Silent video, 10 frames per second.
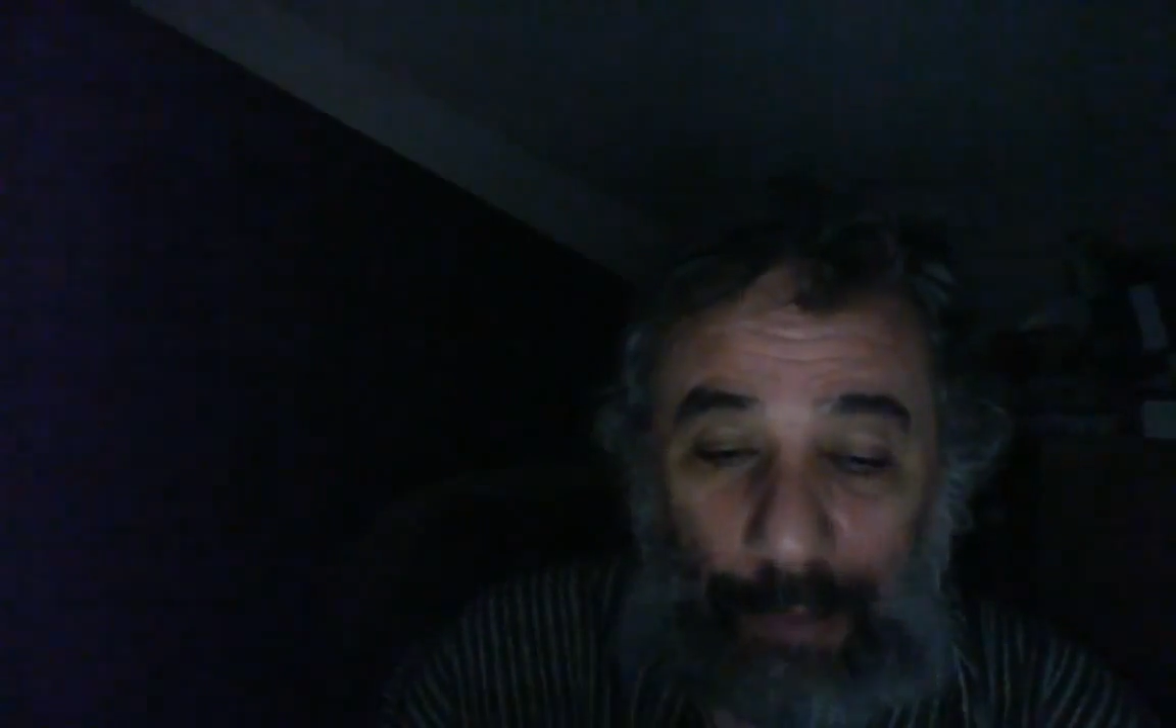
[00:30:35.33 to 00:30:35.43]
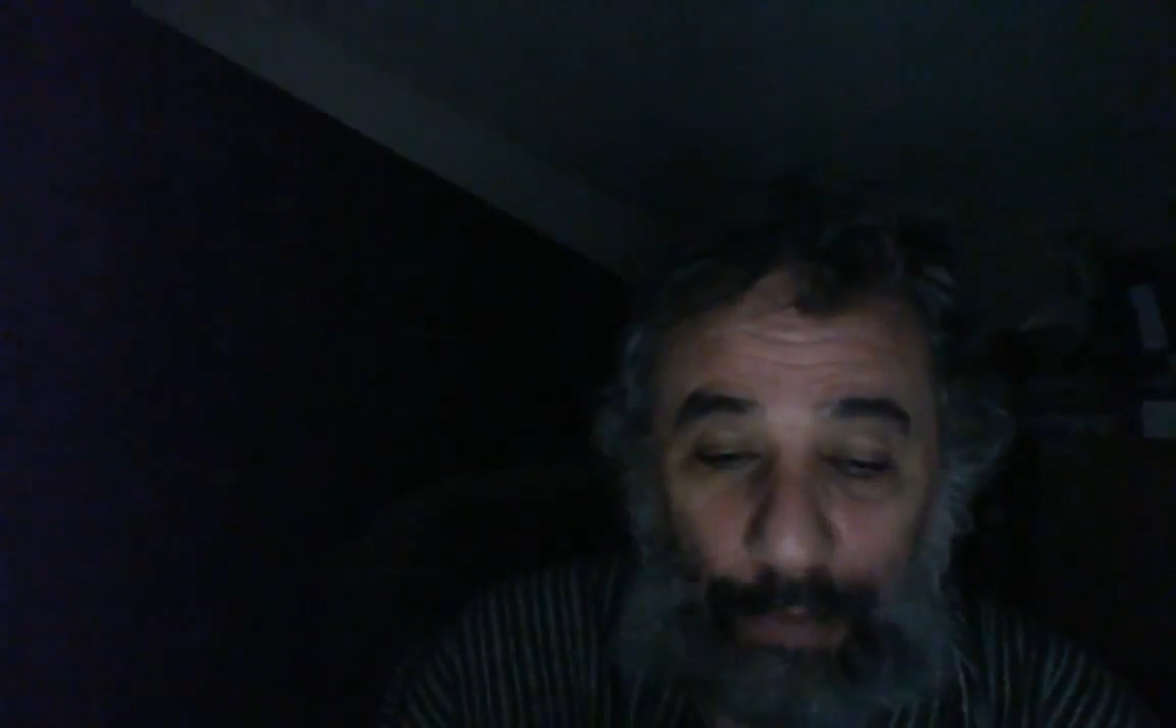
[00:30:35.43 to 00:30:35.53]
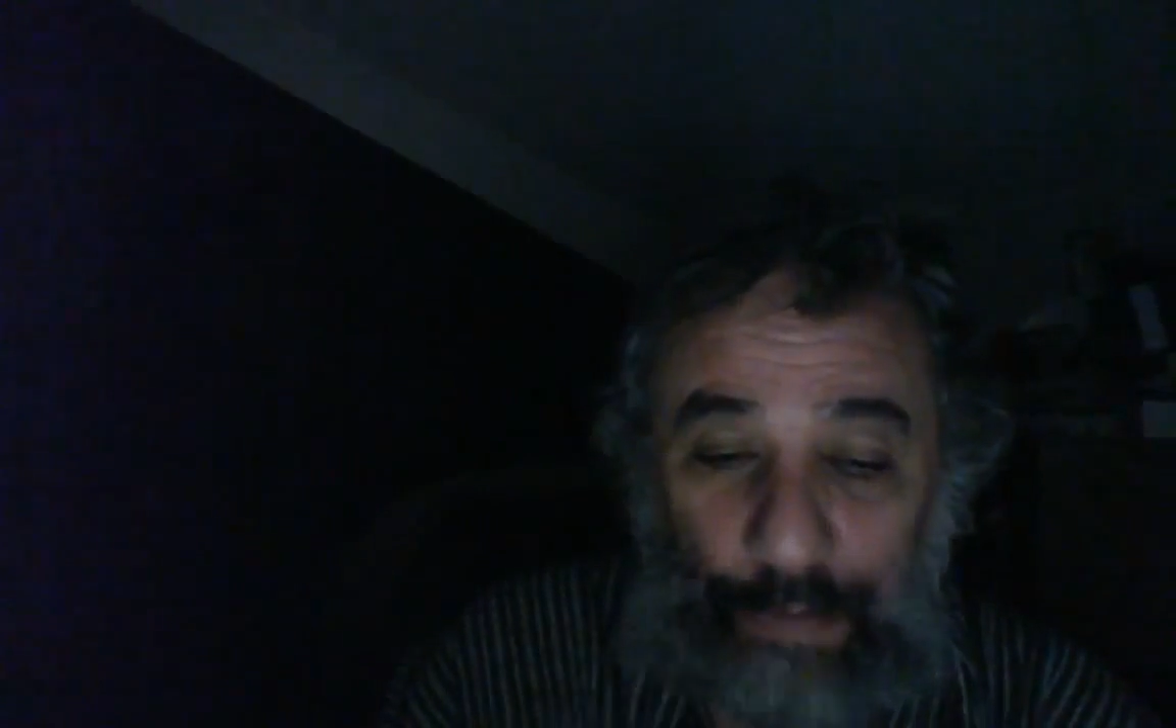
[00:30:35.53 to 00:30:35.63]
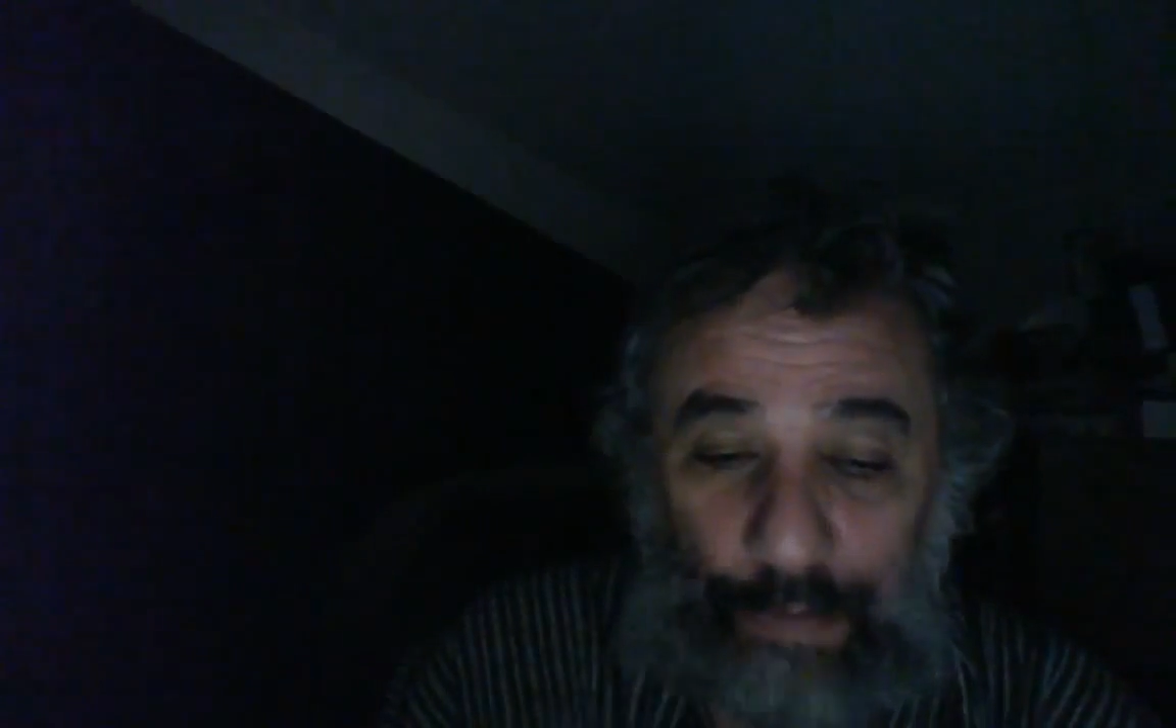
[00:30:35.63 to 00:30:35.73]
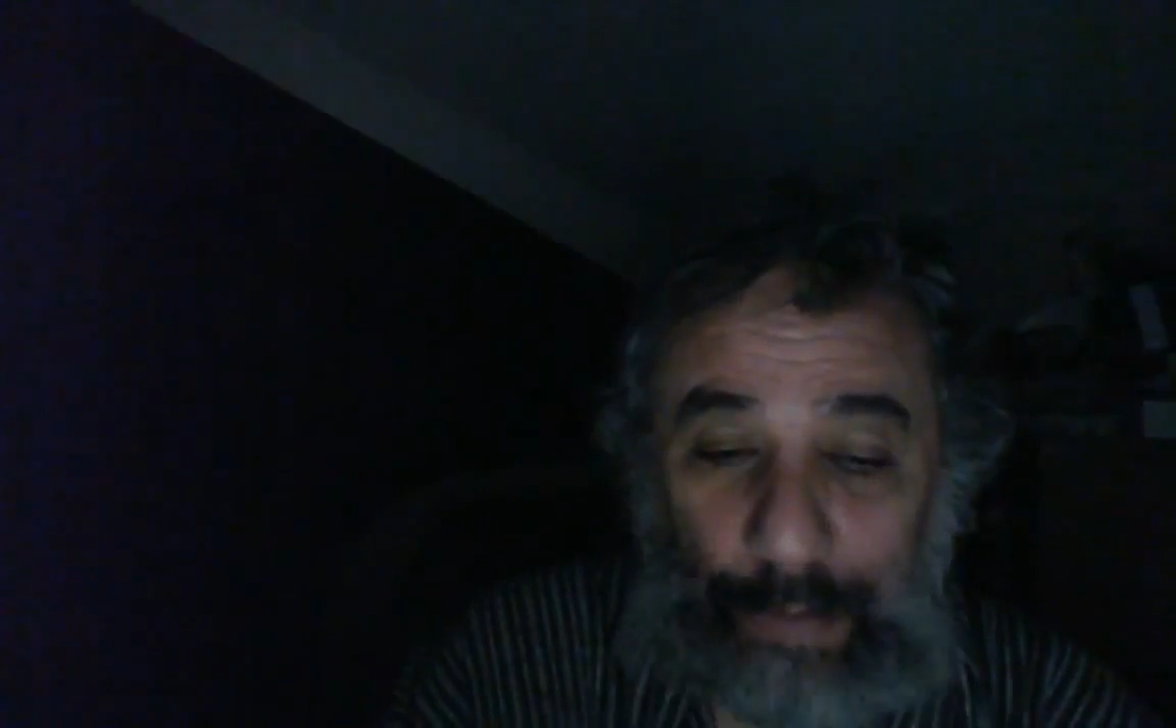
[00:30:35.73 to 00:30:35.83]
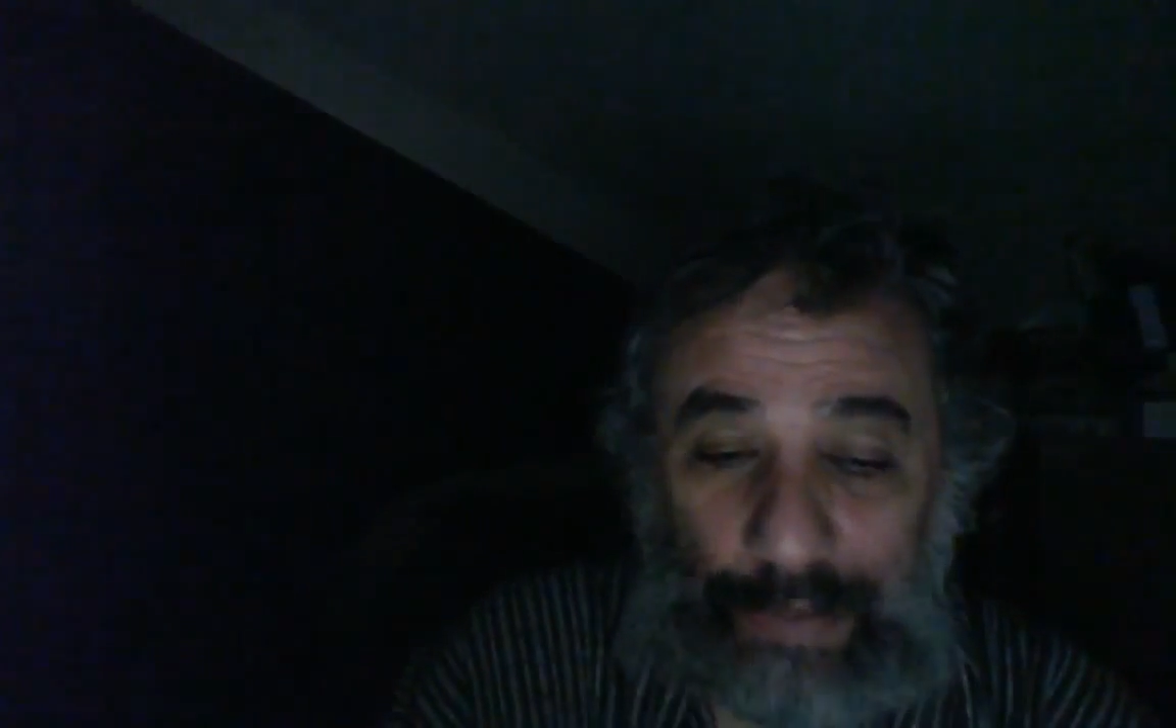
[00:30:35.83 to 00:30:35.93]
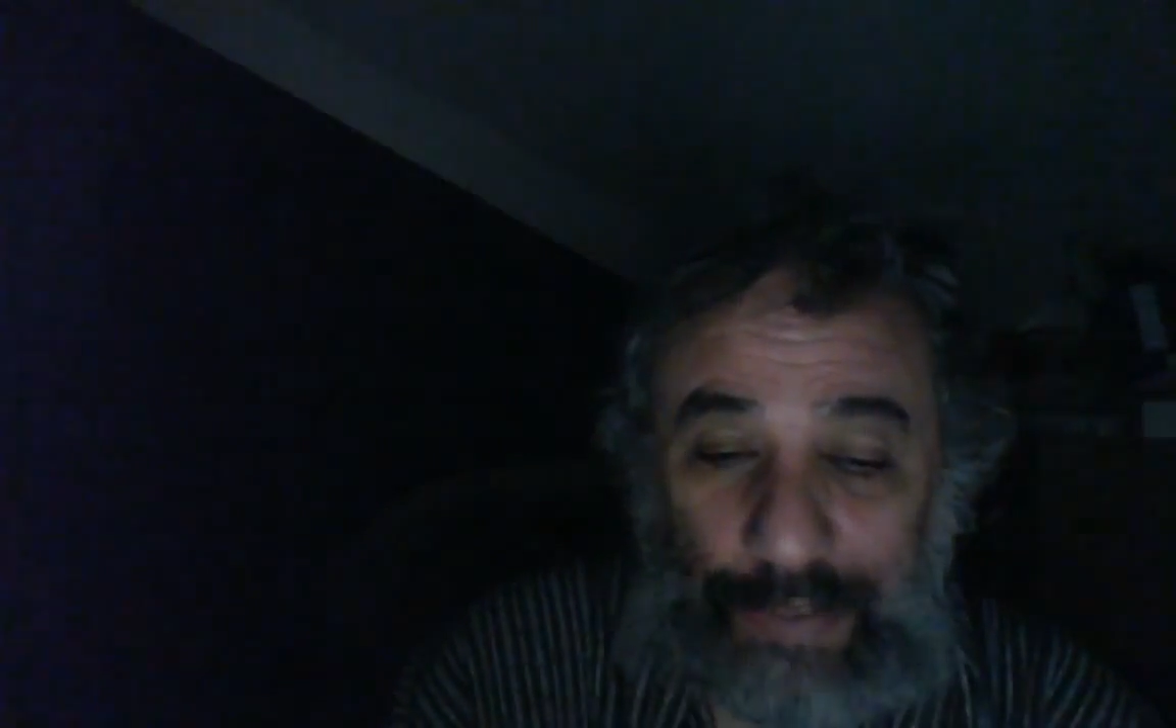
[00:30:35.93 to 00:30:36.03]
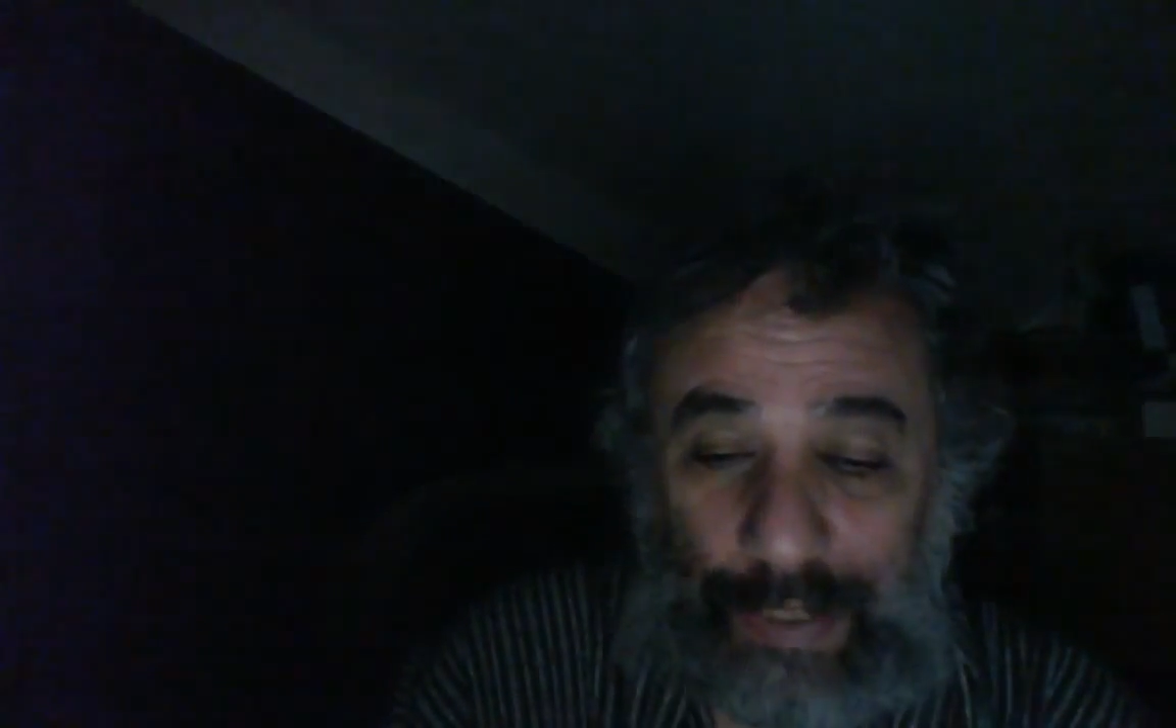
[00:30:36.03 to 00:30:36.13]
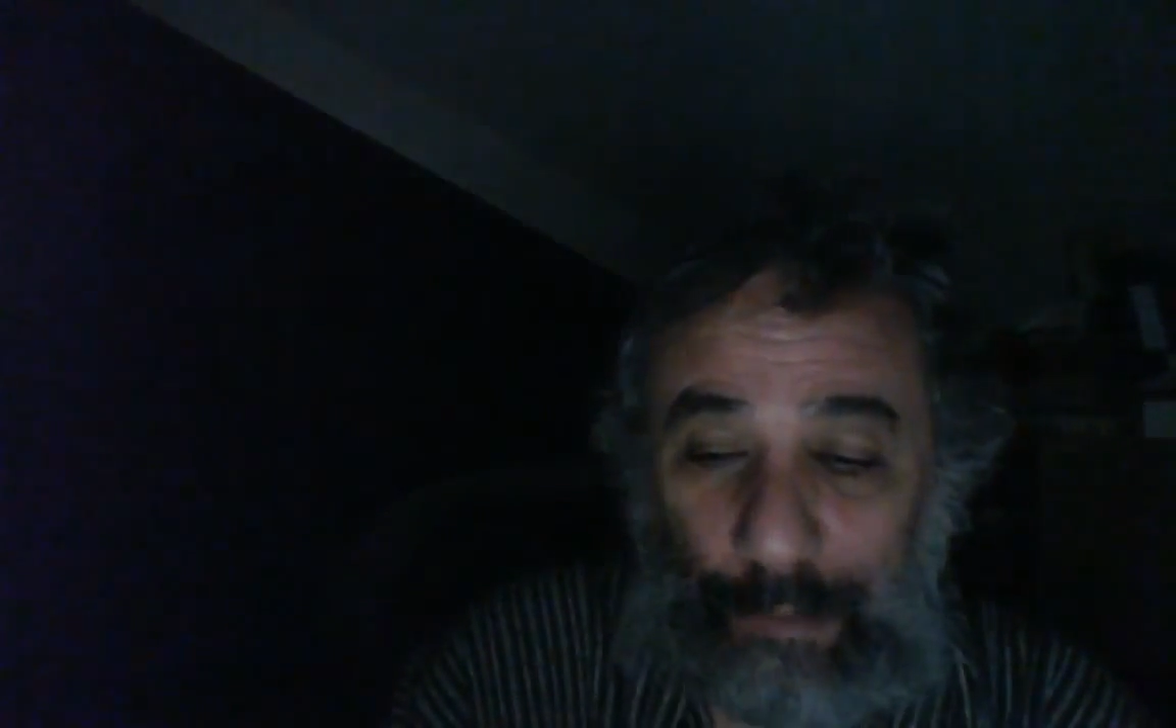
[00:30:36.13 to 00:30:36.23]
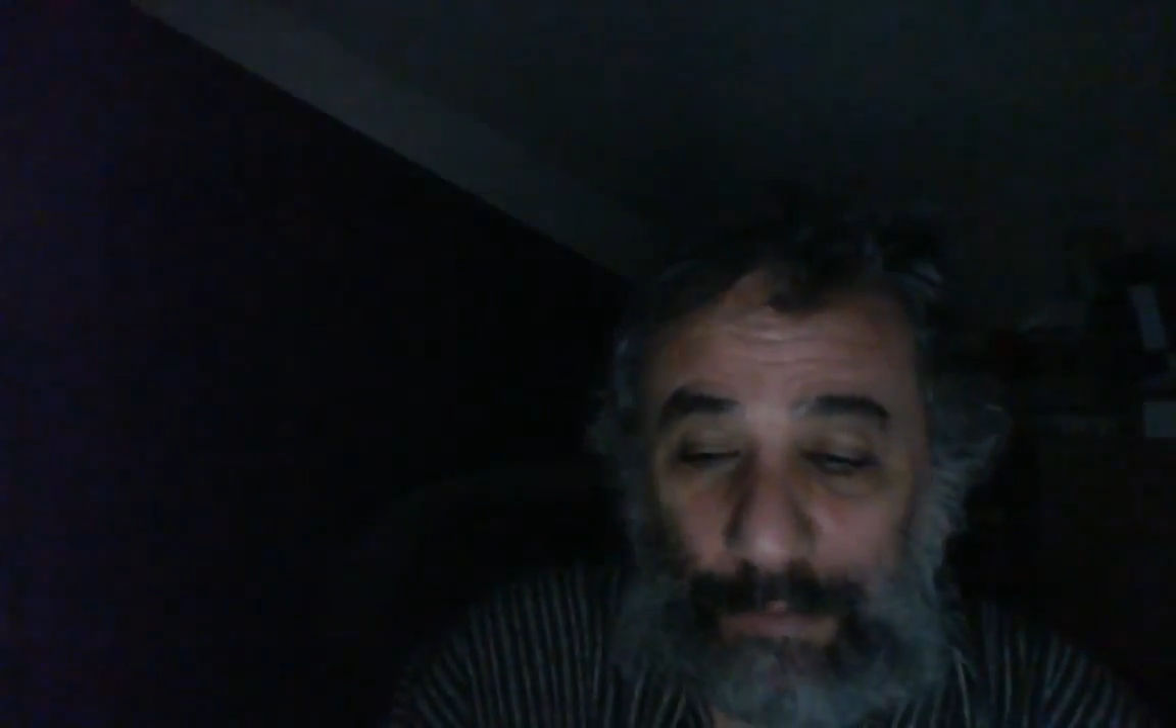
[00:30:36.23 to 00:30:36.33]
up and her friend
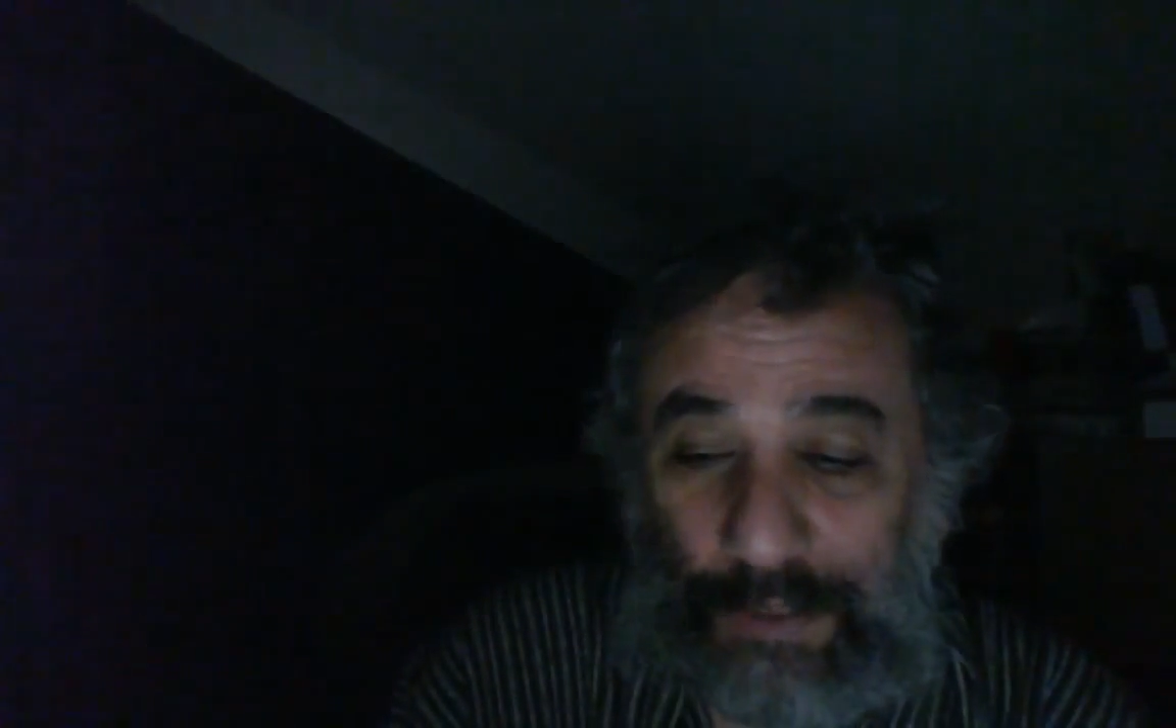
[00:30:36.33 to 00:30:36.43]
backed it up.